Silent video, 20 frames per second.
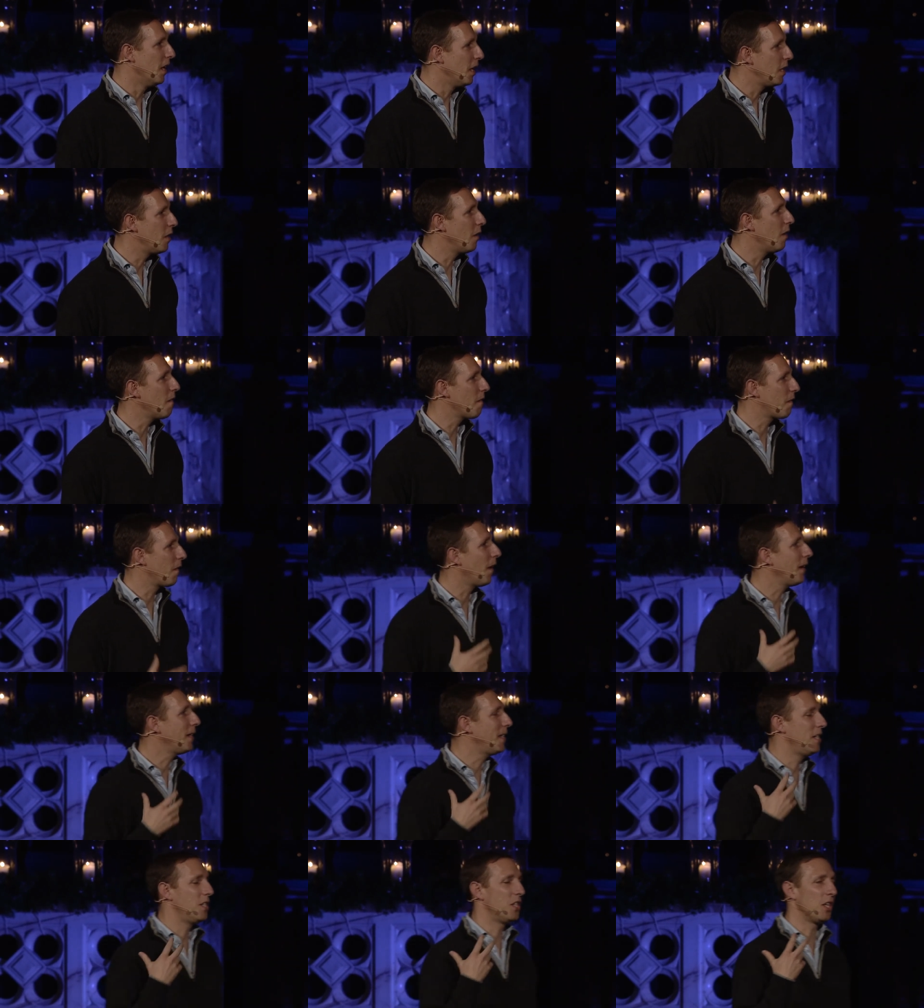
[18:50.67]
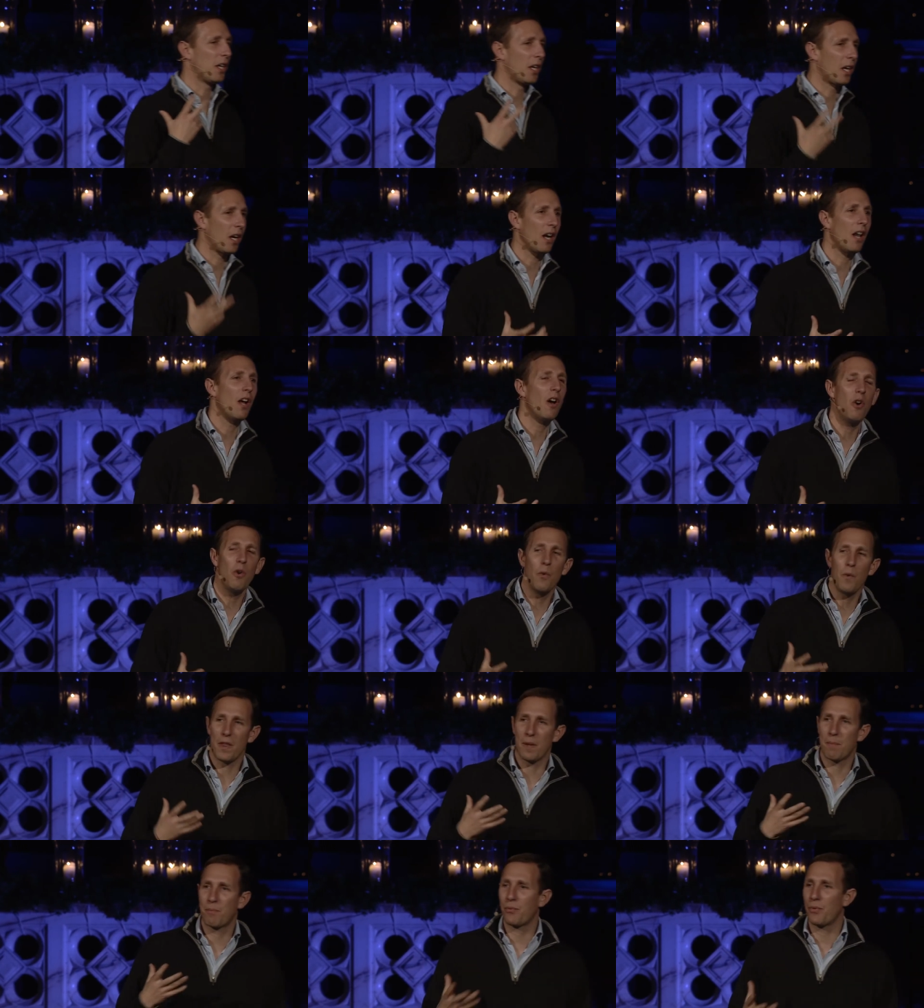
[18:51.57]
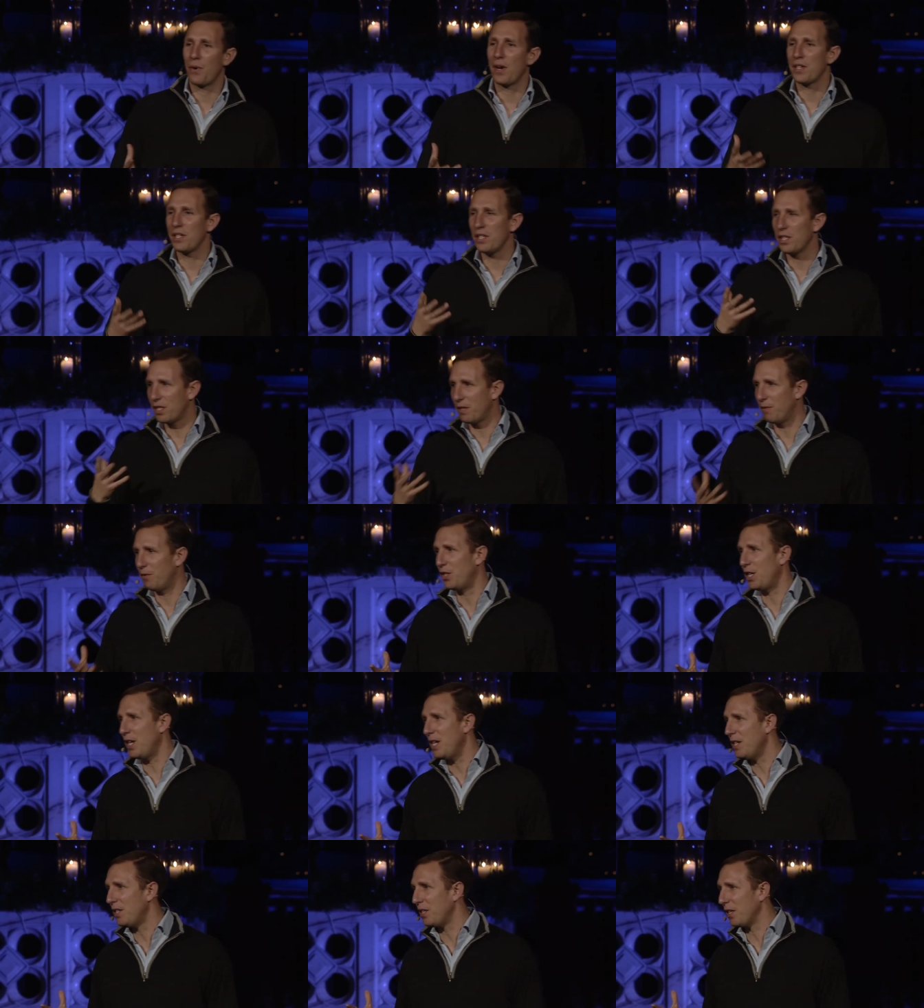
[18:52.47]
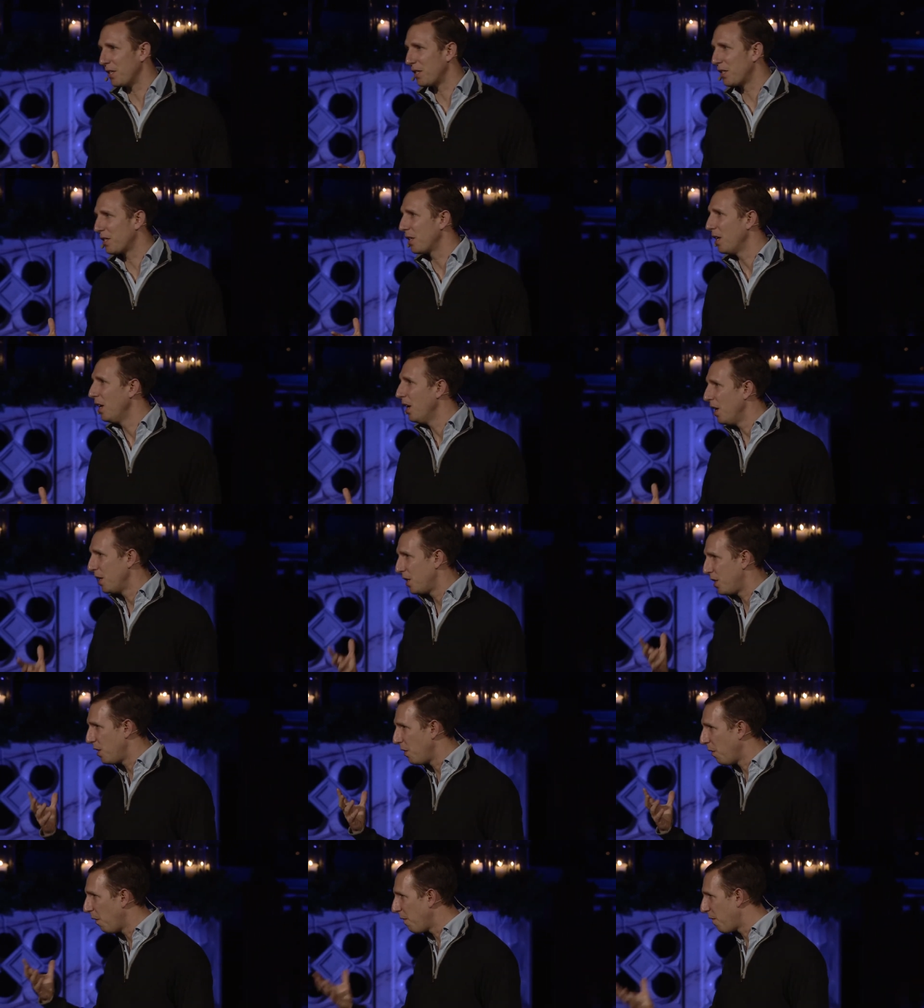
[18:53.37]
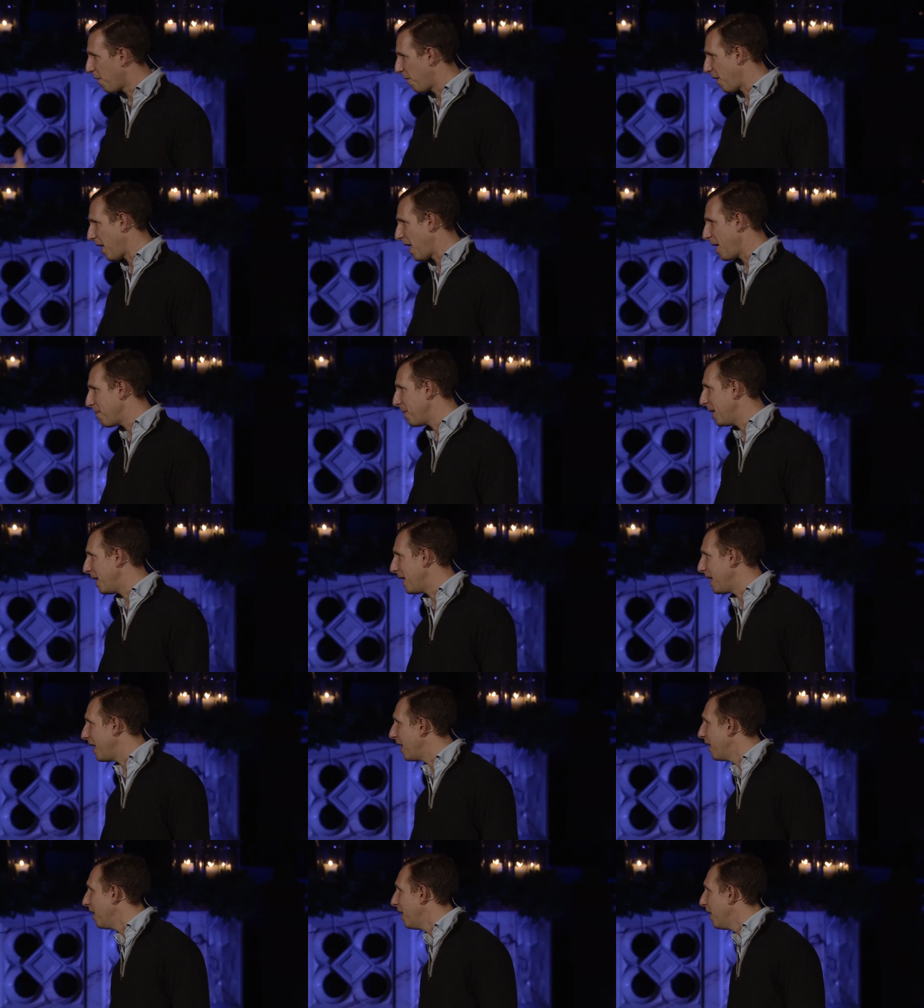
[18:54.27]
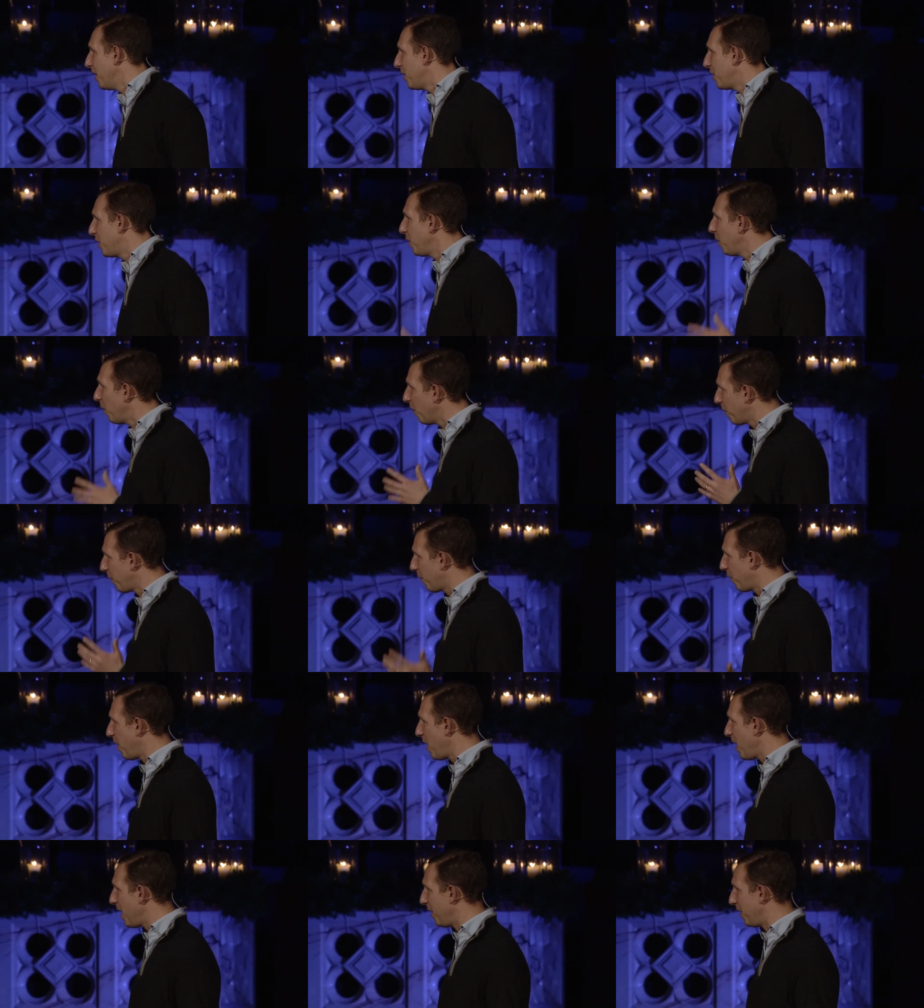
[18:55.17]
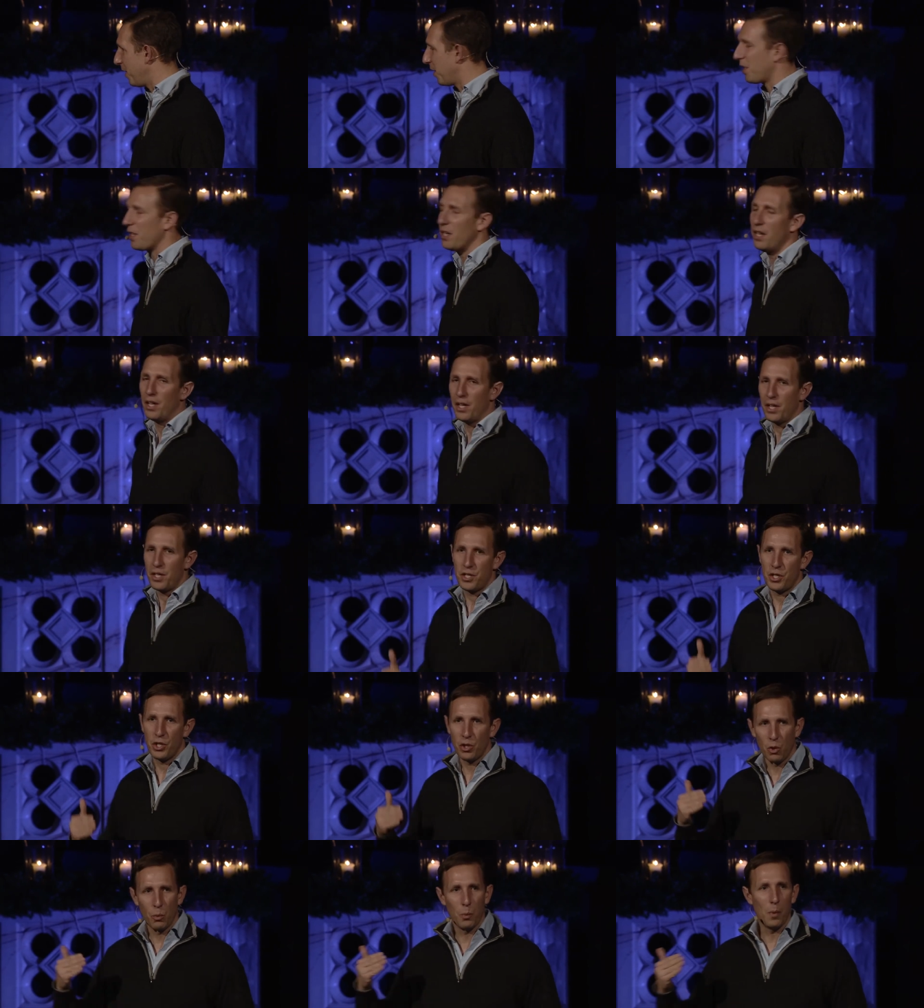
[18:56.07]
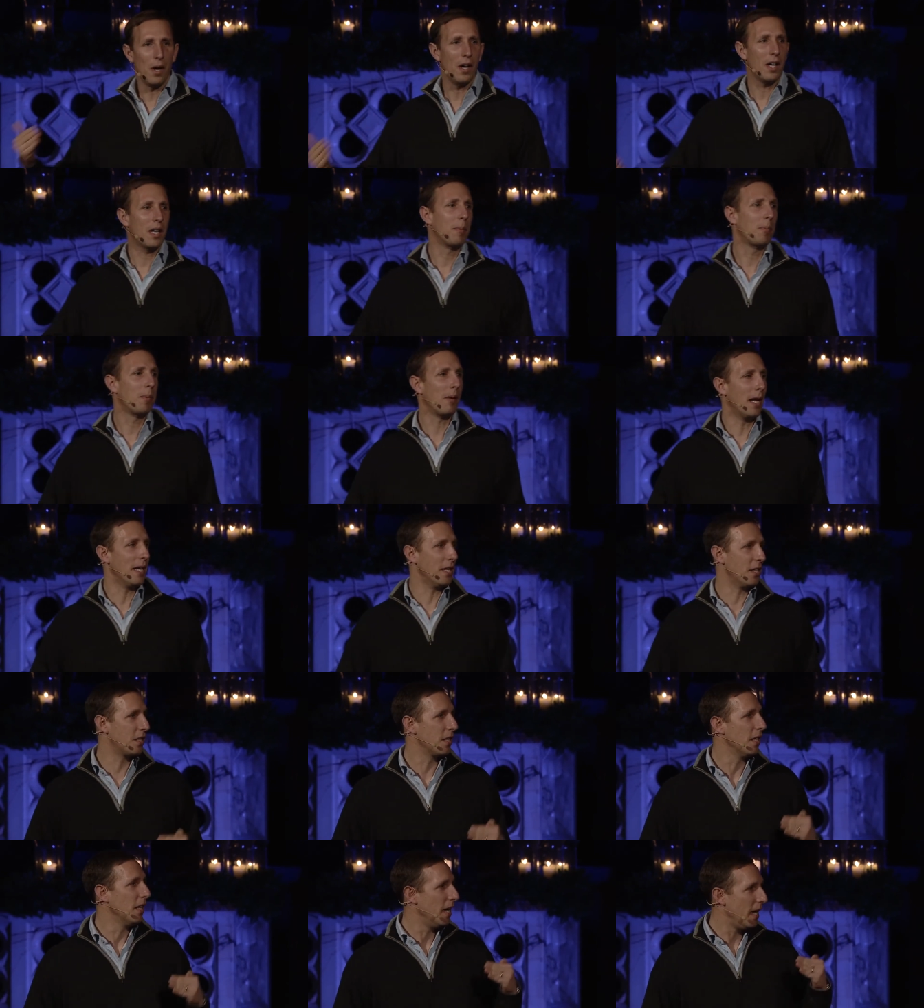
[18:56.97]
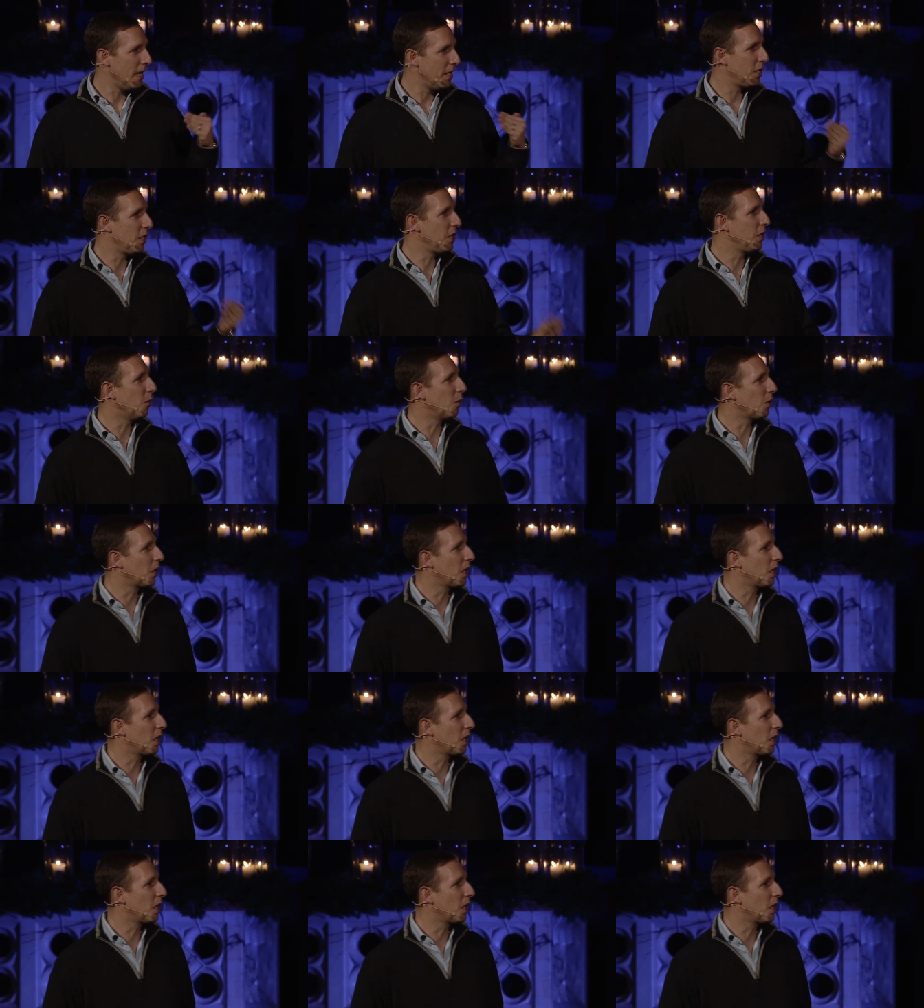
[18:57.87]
You're invited to glow with the presence of Jesus to your family, to your friends, to your workplace, into your